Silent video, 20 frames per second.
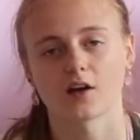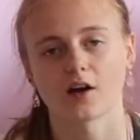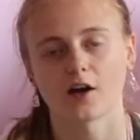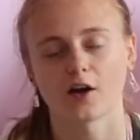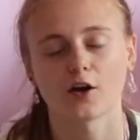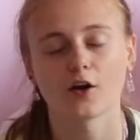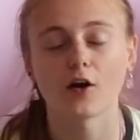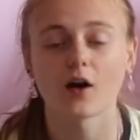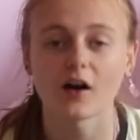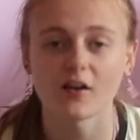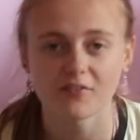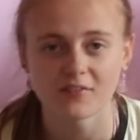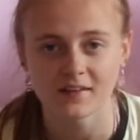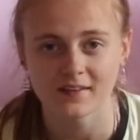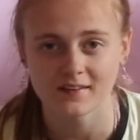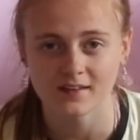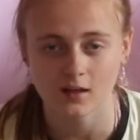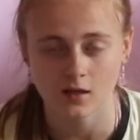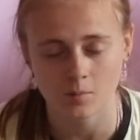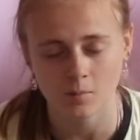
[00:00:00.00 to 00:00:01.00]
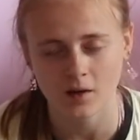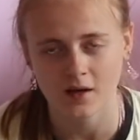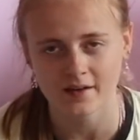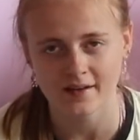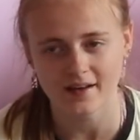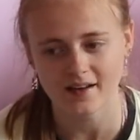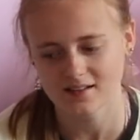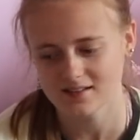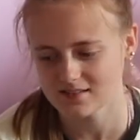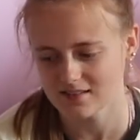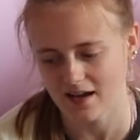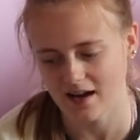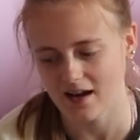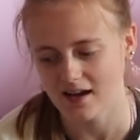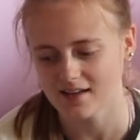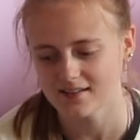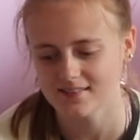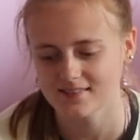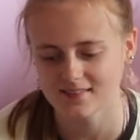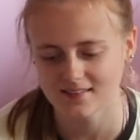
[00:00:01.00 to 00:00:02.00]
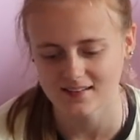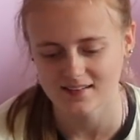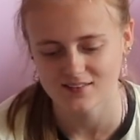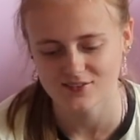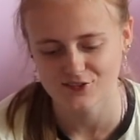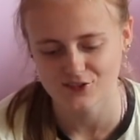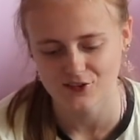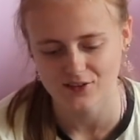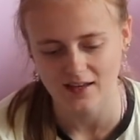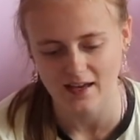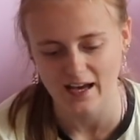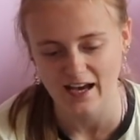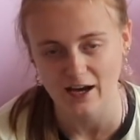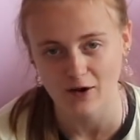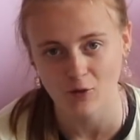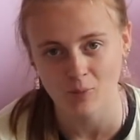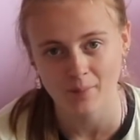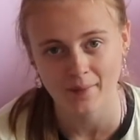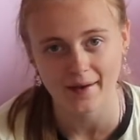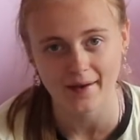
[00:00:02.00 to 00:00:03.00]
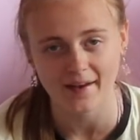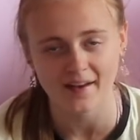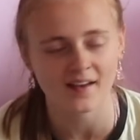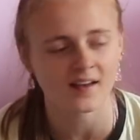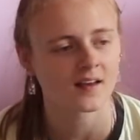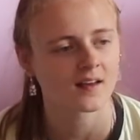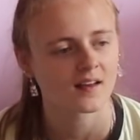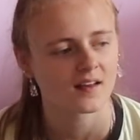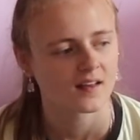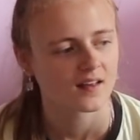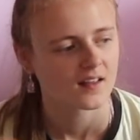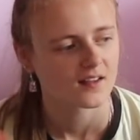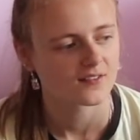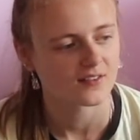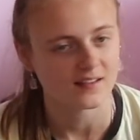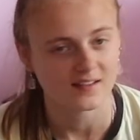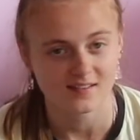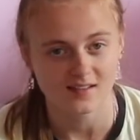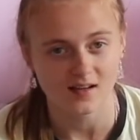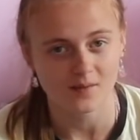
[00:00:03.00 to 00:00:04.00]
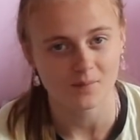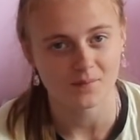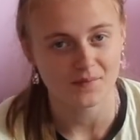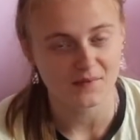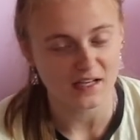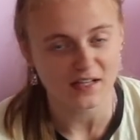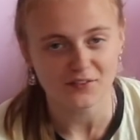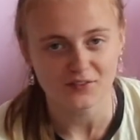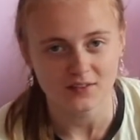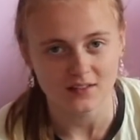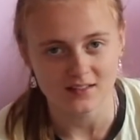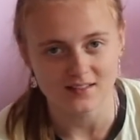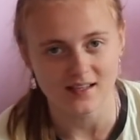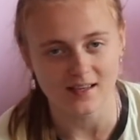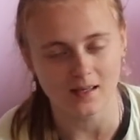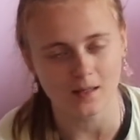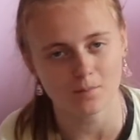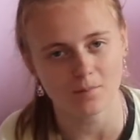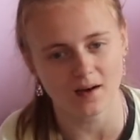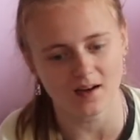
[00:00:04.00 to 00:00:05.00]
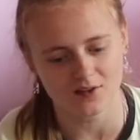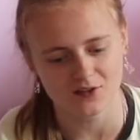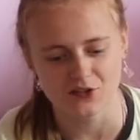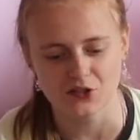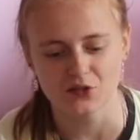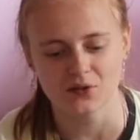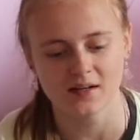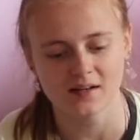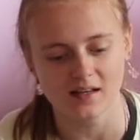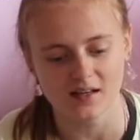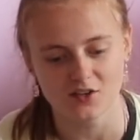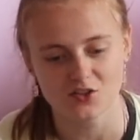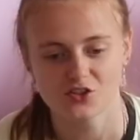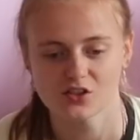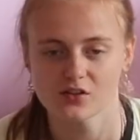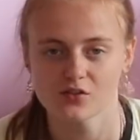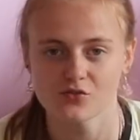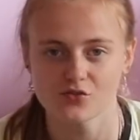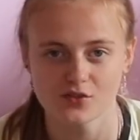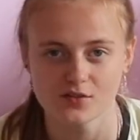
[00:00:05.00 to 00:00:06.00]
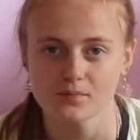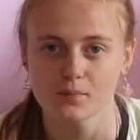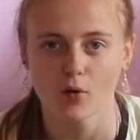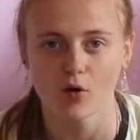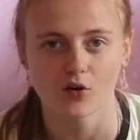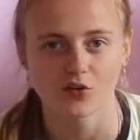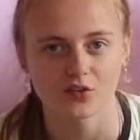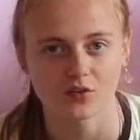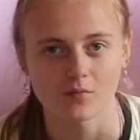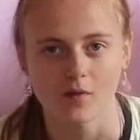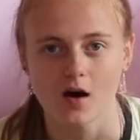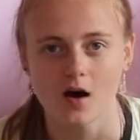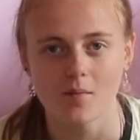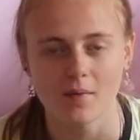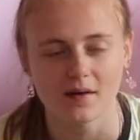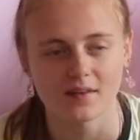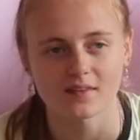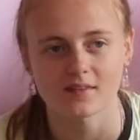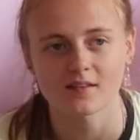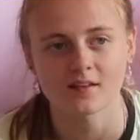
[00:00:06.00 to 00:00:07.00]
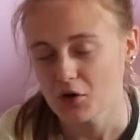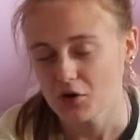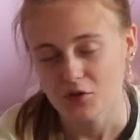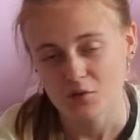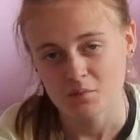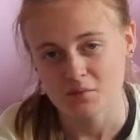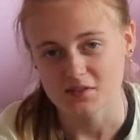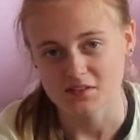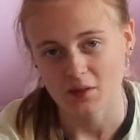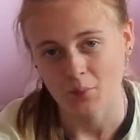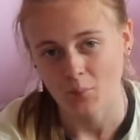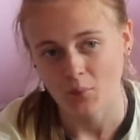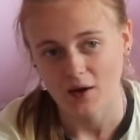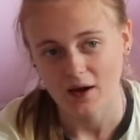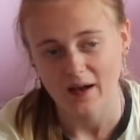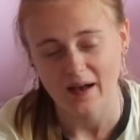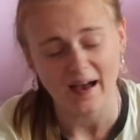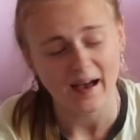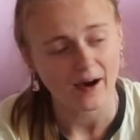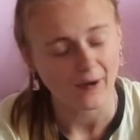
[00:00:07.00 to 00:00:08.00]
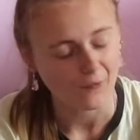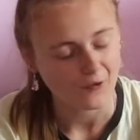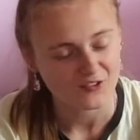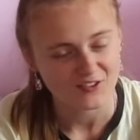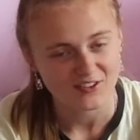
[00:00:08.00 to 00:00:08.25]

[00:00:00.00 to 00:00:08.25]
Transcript: I think that my next task is to get all my things that I'm definitely taking back to uni next year and just box them up and put them somewhere out of